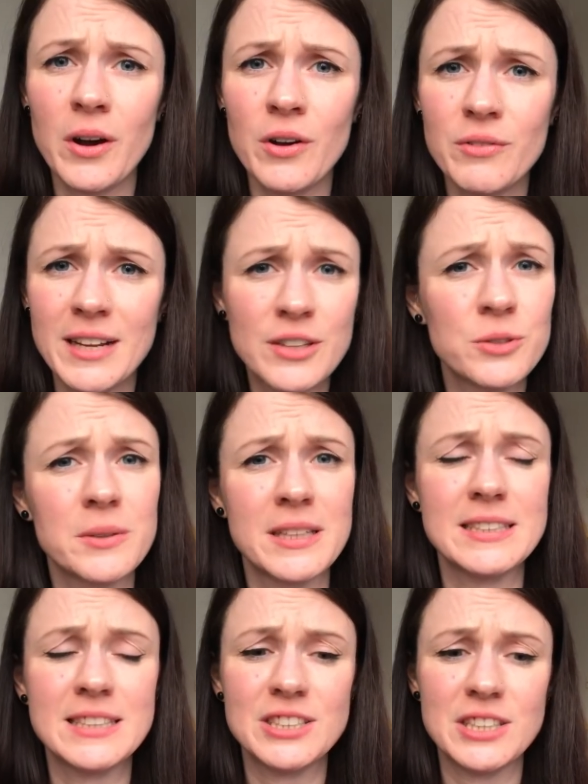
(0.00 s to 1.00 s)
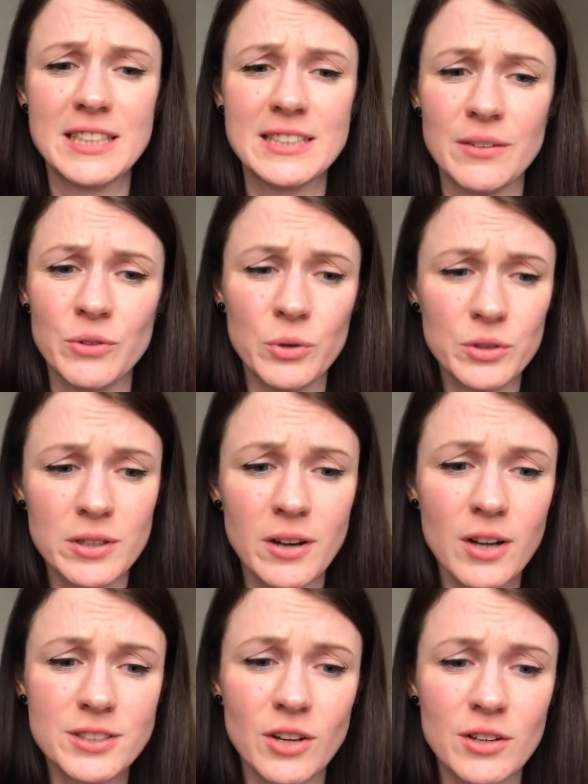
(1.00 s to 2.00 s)
are really good with ECGs, if you're good at
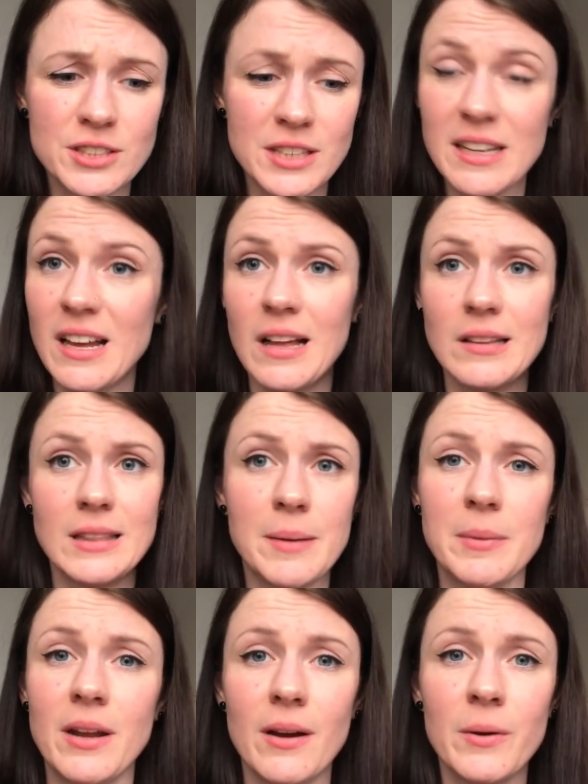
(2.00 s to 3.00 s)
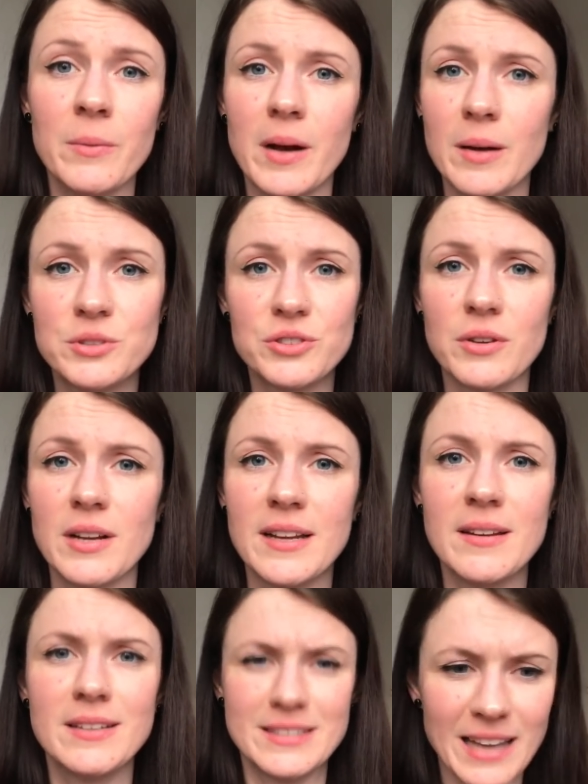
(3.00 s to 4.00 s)
cardiology, let me know. I'm
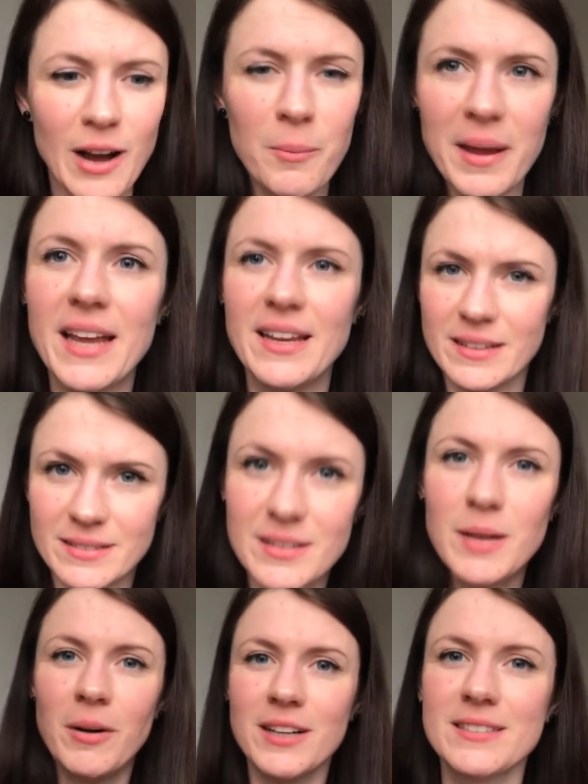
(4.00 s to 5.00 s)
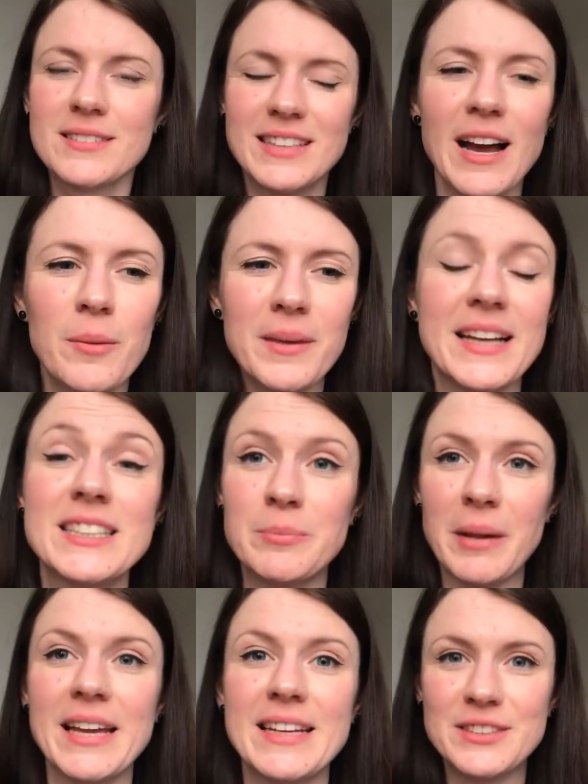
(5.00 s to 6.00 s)
struggling. Tell me. Come on, tell me.
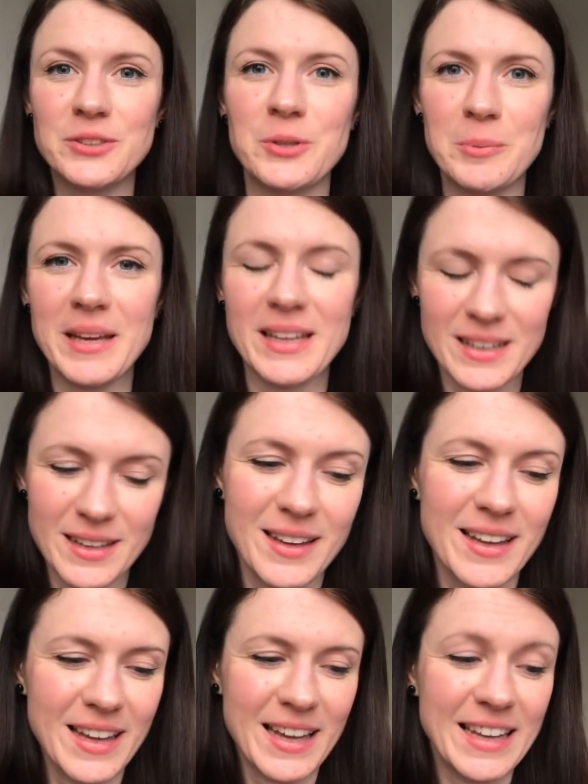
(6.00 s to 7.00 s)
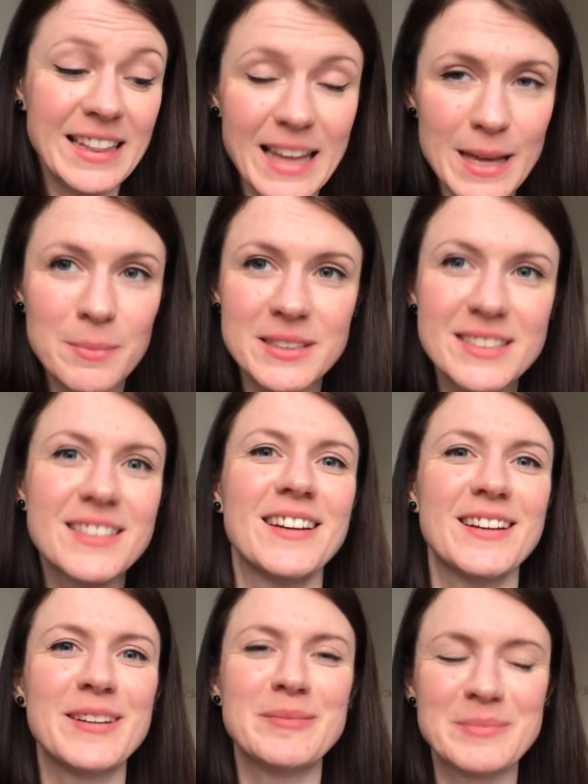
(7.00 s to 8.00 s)
Explain it to me in layman's
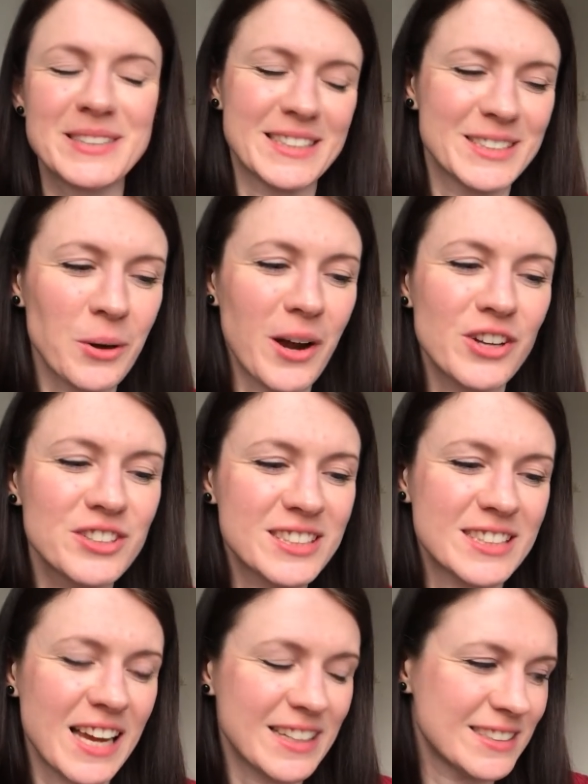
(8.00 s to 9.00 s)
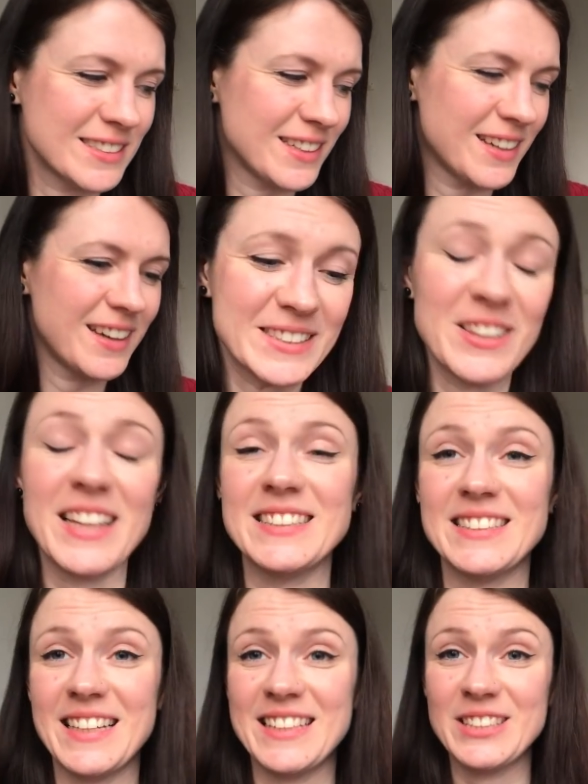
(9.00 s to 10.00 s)
terms so I understand. So
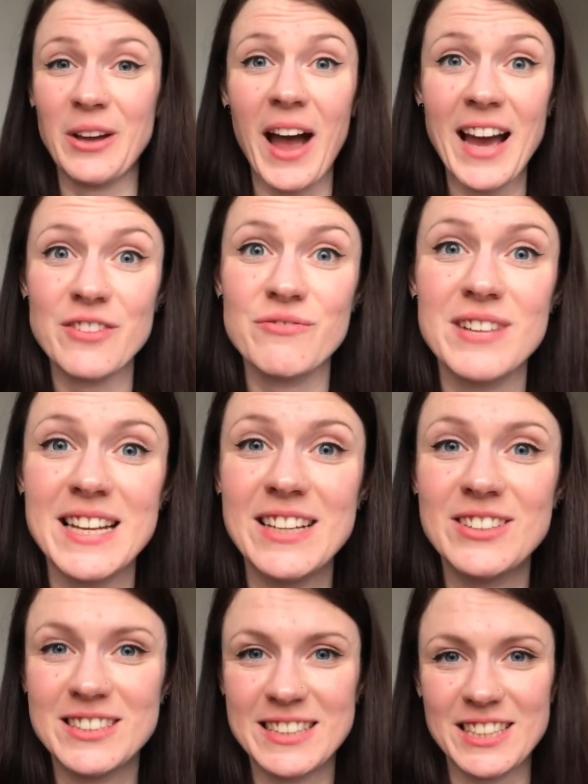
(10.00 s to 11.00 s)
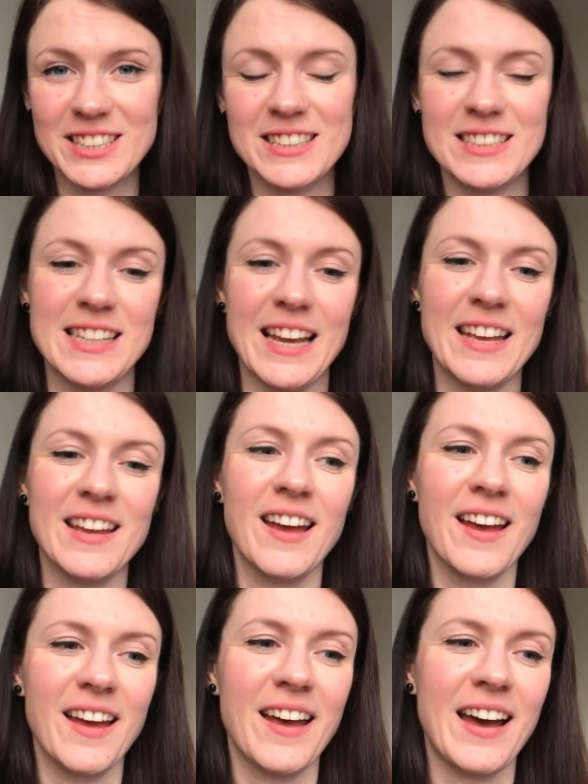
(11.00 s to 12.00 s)
that's it. So I had a really good session today,
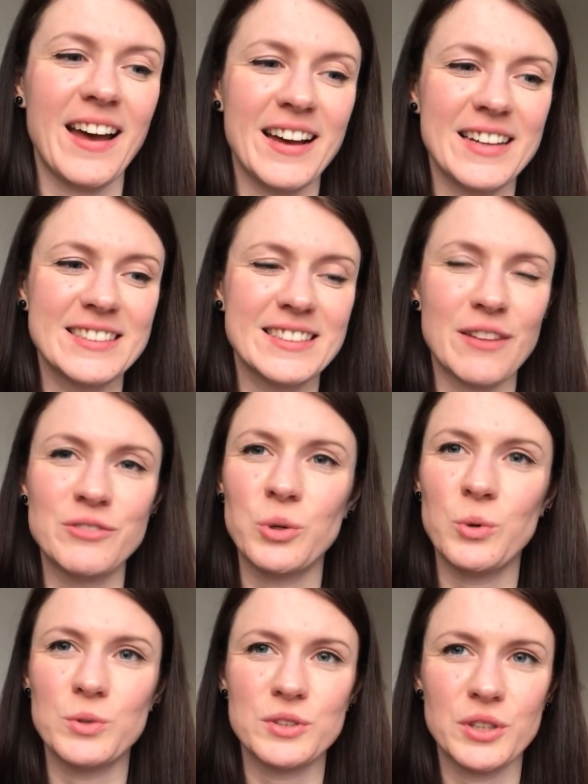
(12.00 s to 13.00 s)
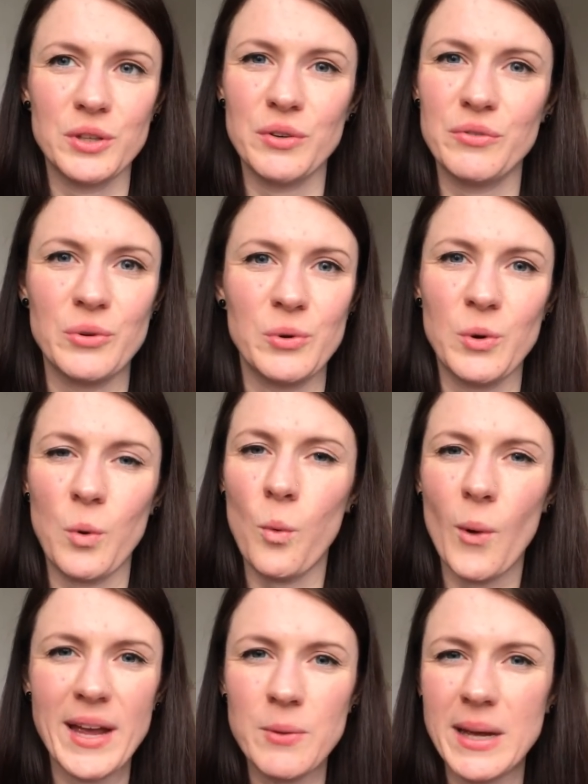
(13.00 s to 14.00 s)
and I've talked to you for
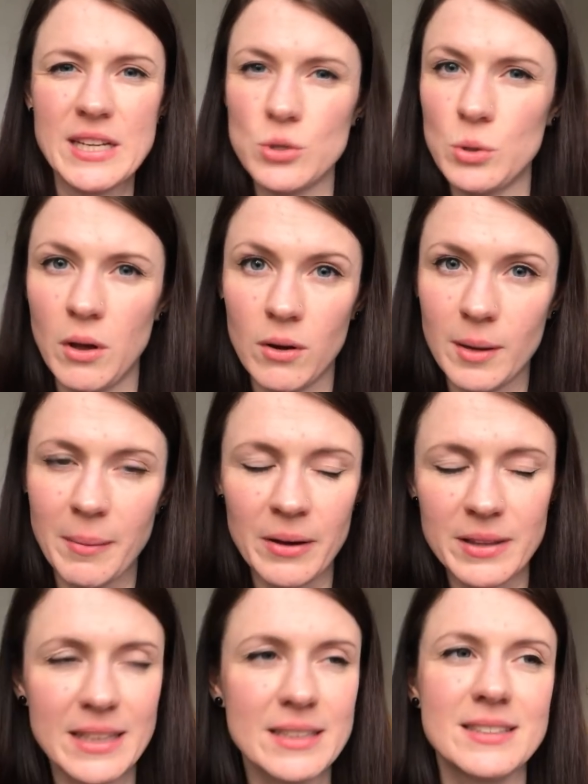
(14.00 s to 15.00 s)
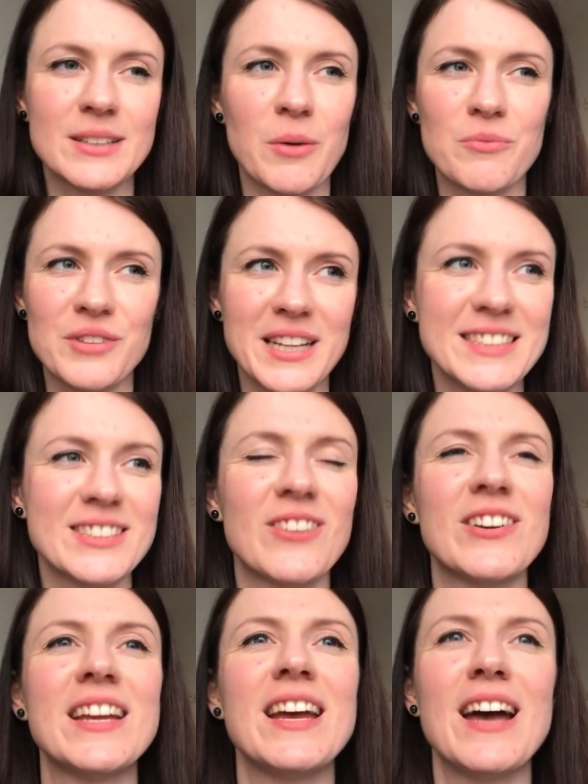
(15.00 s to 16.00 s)
way, way too long about this. So I'm really
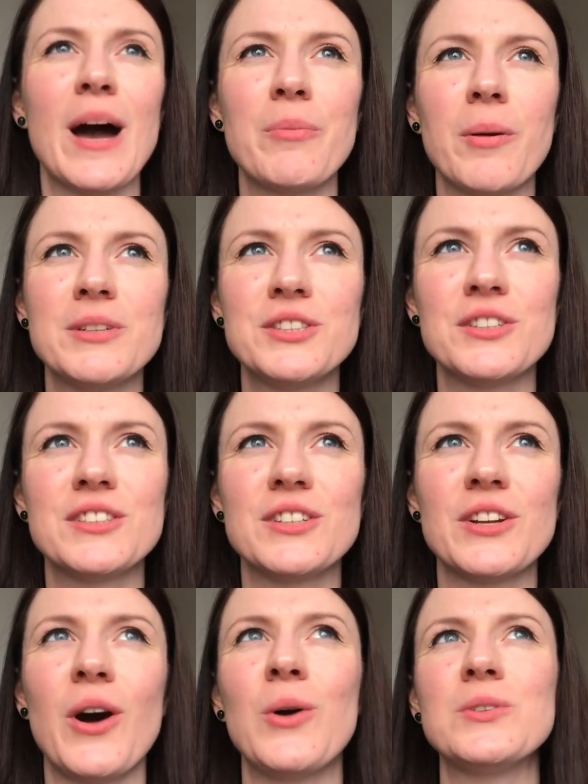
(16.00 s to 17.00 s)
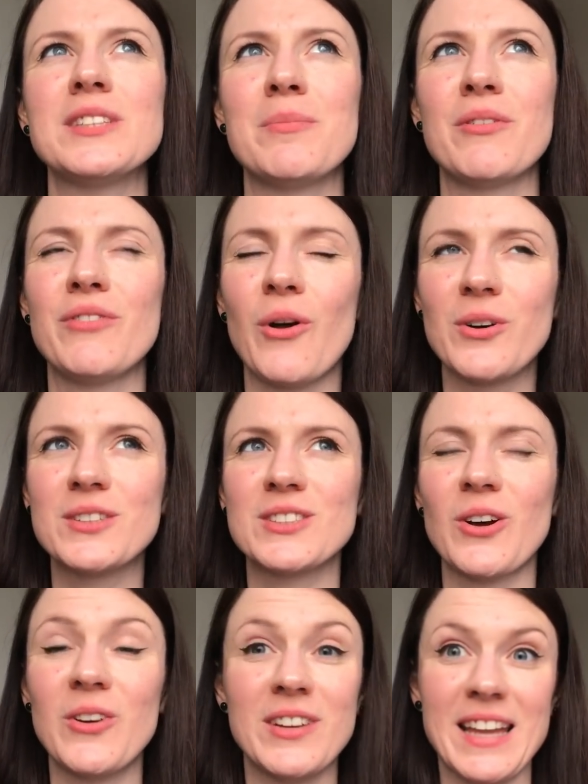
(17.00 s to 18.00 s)
sorry. I probably should have done a whole separate vlogs
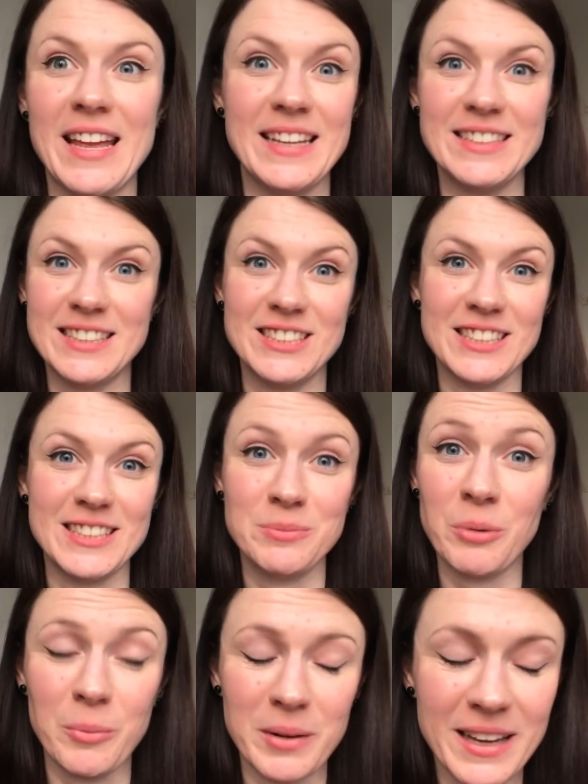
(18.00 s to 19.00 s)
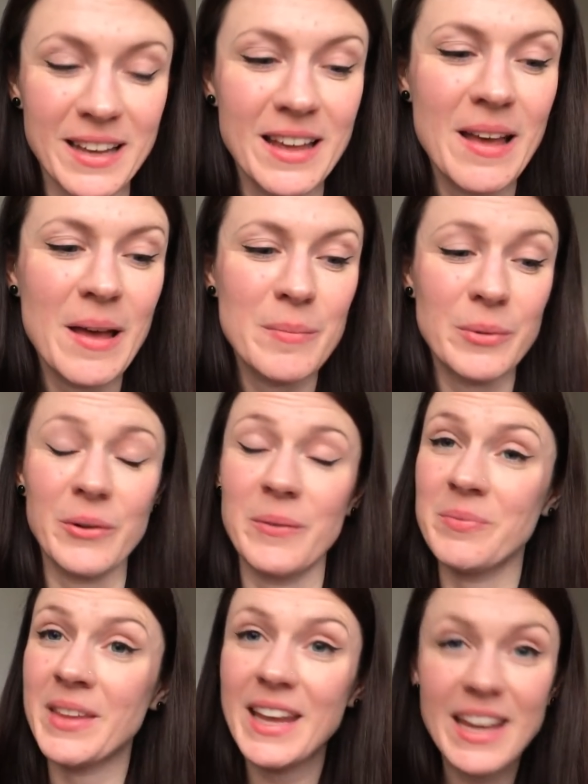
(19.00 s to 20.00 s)
on ECGs probably, but
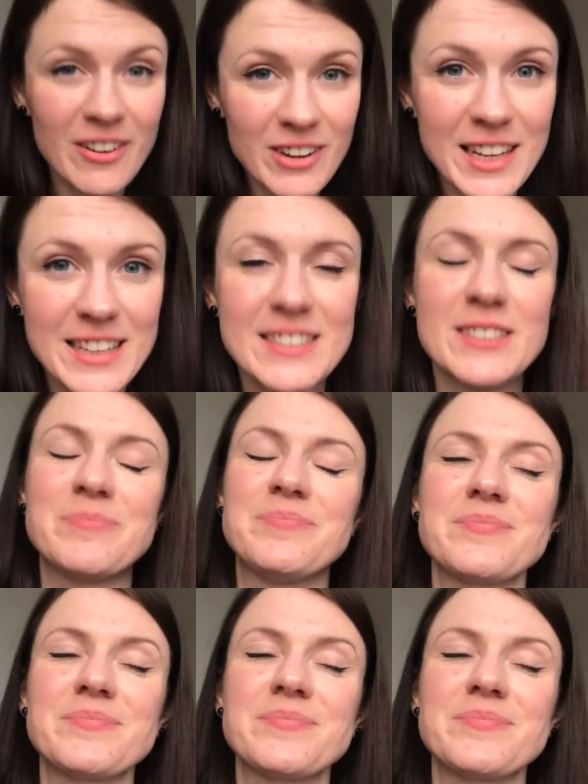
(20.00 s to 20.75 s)
here it is.